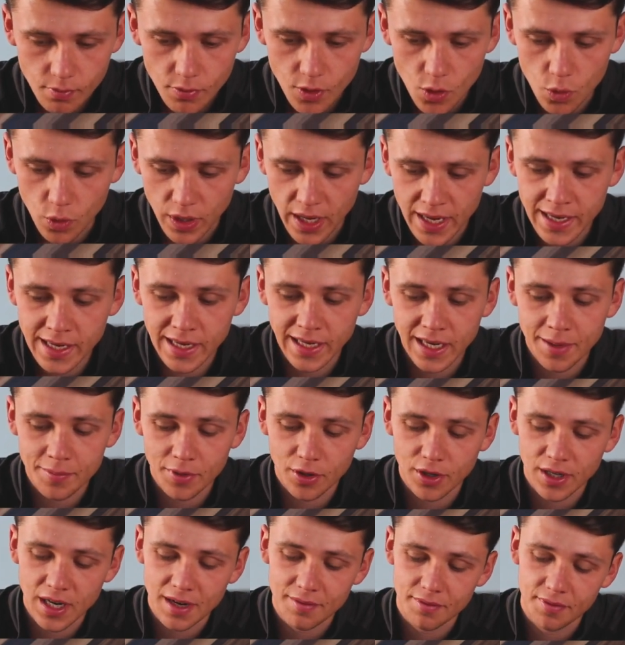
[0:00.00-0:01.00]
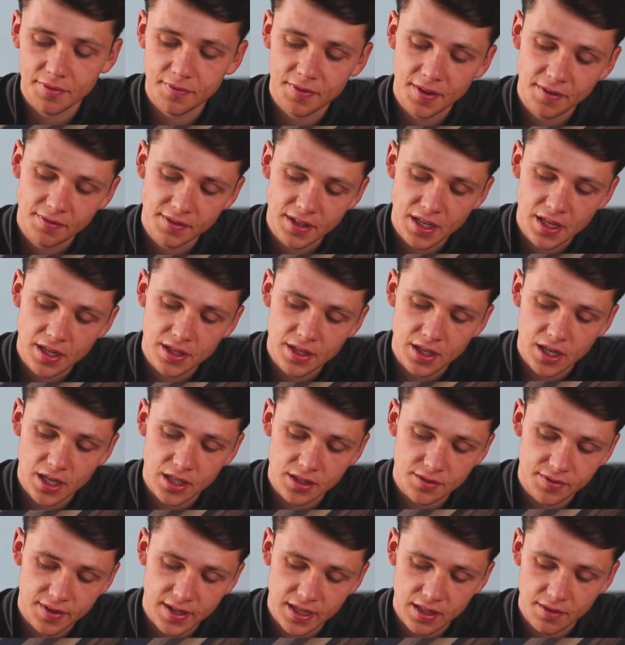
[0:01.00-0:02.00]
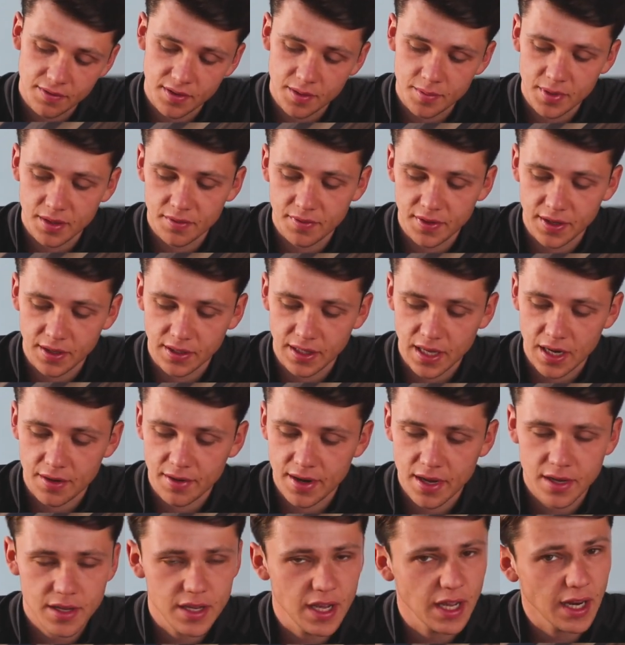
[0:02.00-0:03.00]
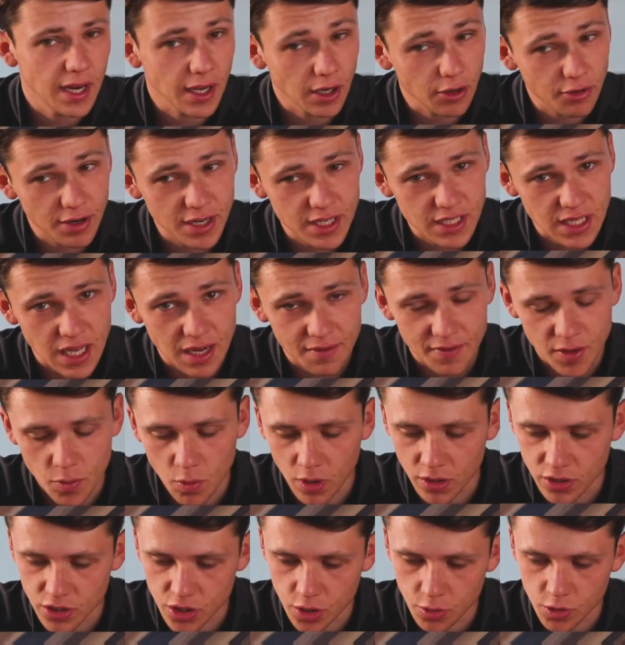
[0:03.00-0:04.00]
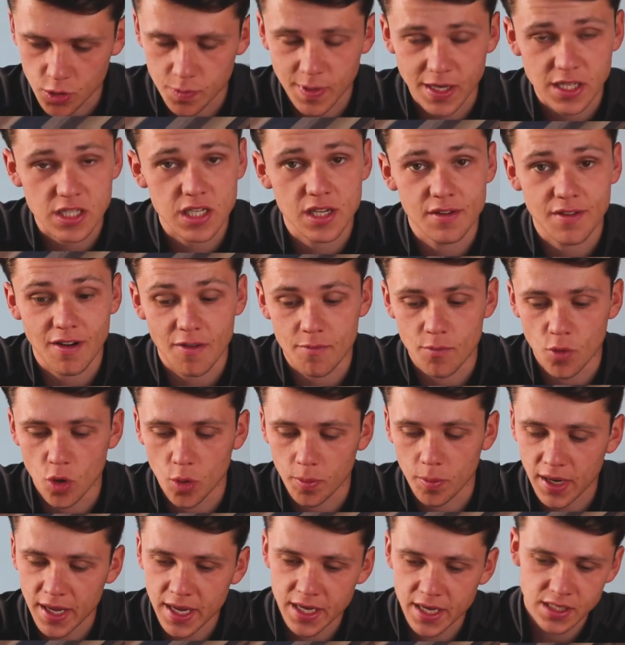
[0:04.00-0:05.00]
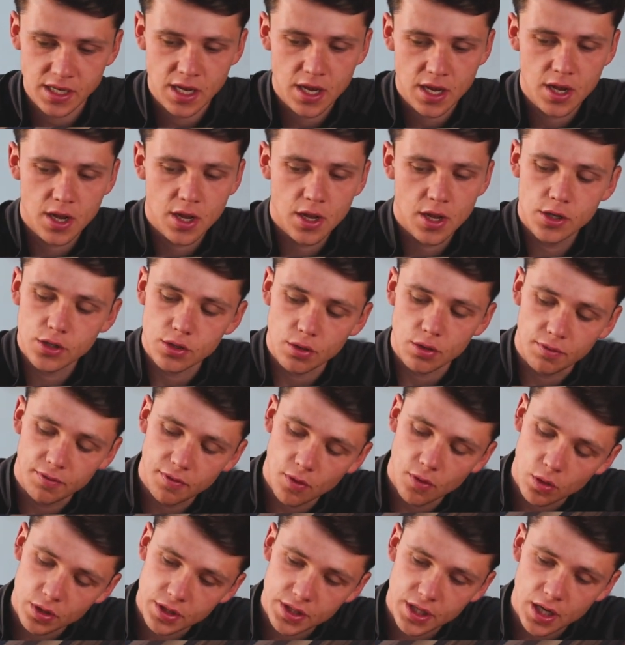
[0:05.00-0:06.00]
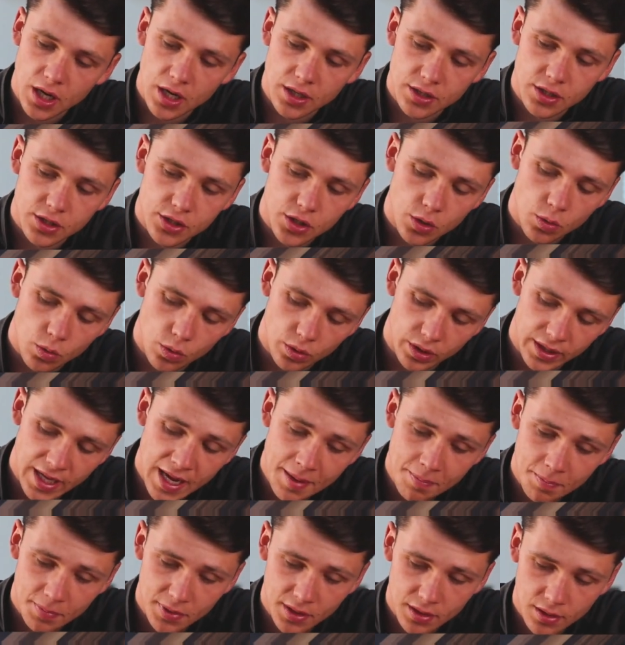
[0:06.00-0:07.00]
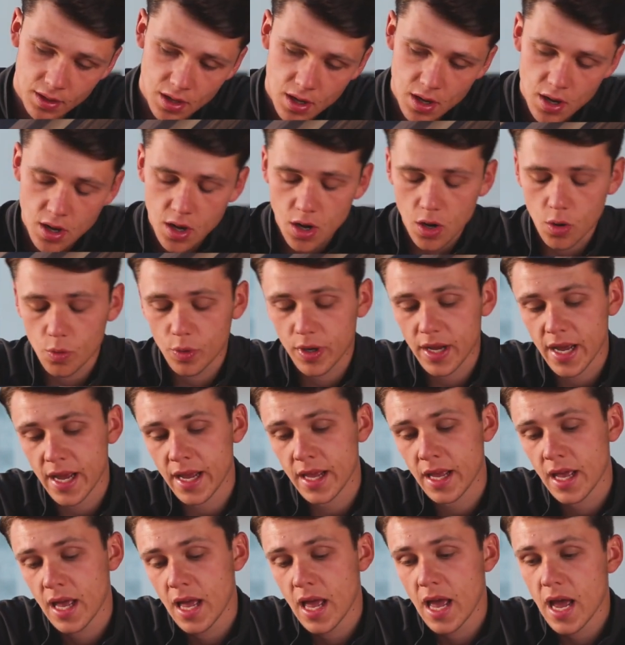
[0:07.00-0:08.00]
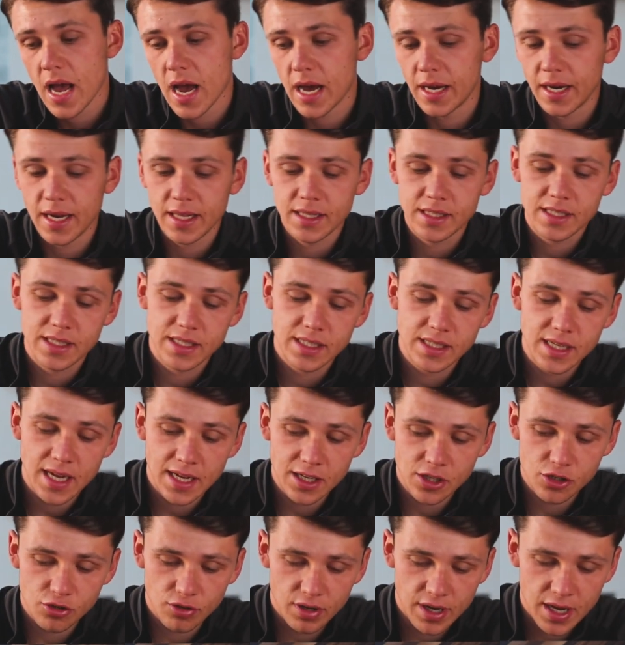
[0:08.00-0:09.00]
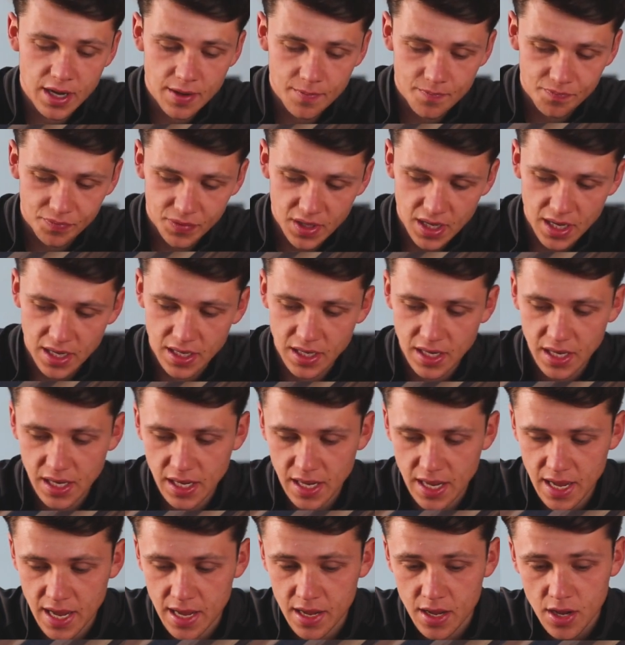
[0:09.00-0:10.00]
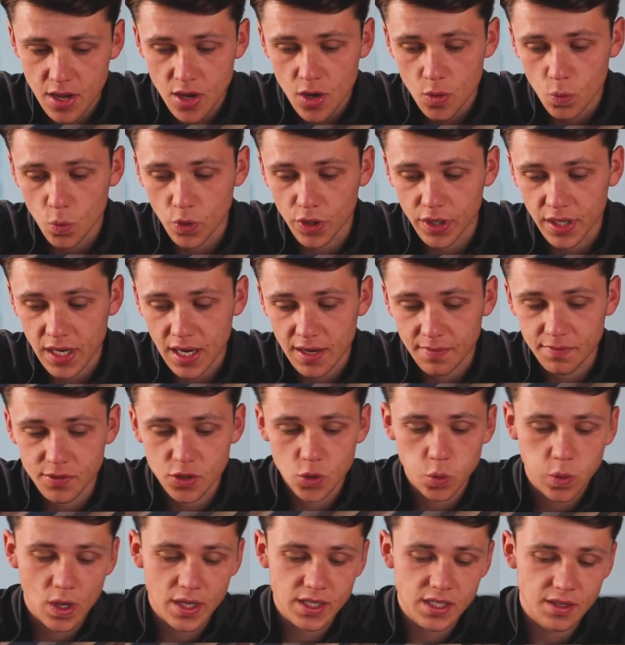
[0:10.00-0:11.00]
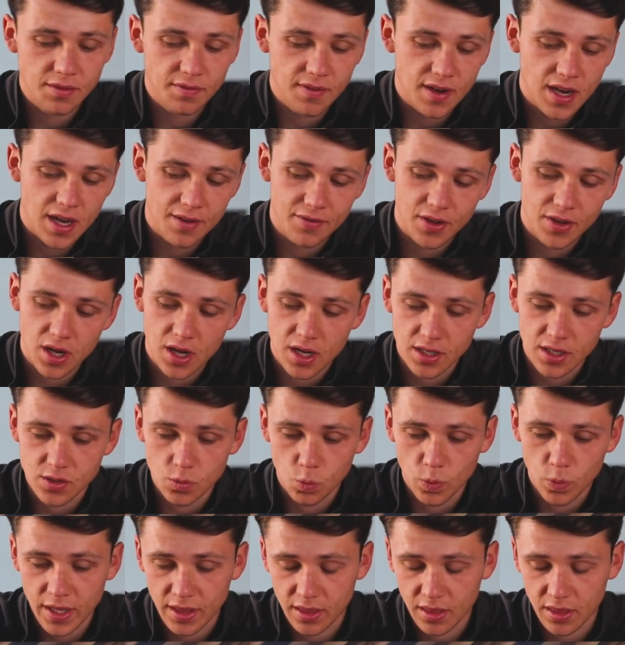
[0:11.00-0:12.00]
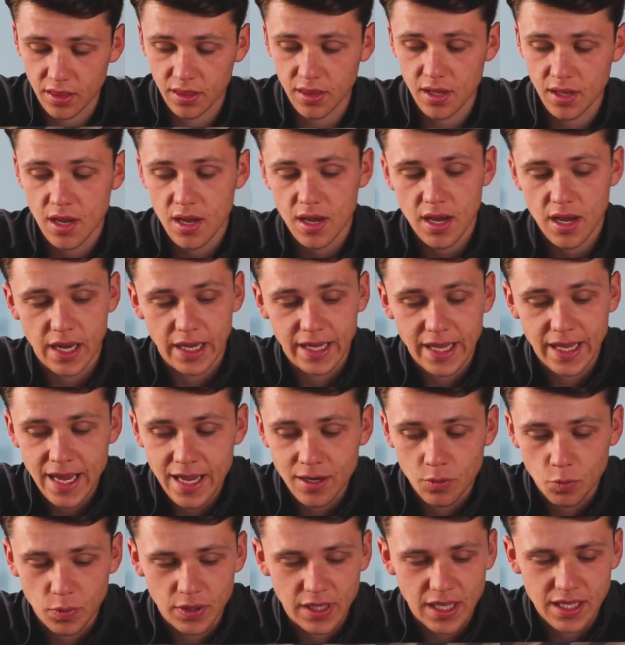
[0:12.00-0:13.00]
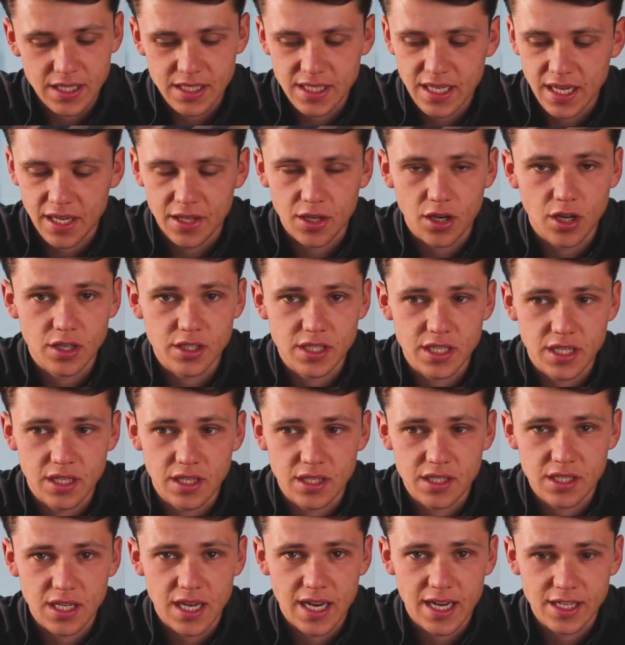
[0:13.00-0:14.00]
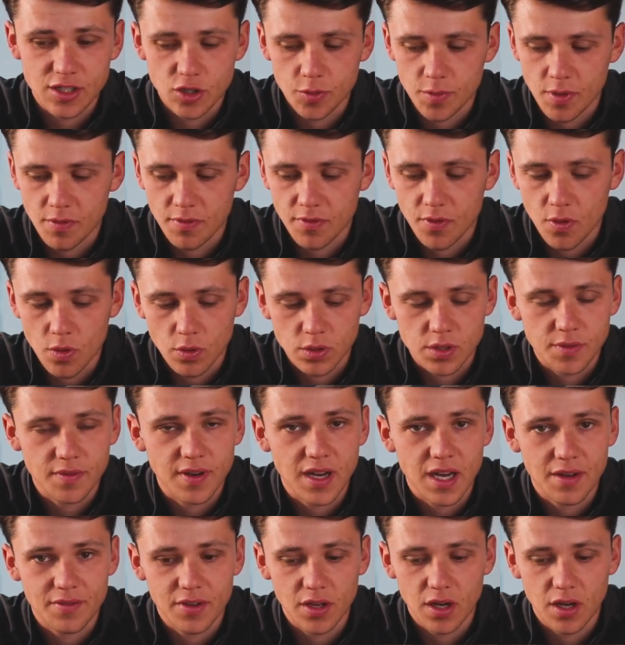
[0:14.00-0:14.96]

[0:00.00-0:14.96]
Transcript: Okay, and then we're going to have 15 yards further for the midfield area. You can increase that if you want to, especially if you have more players. So 40 yards of total depth, okay, and then centrally in here, we're going to have 25 yards of width, again, with then 10 yards either side, so about 45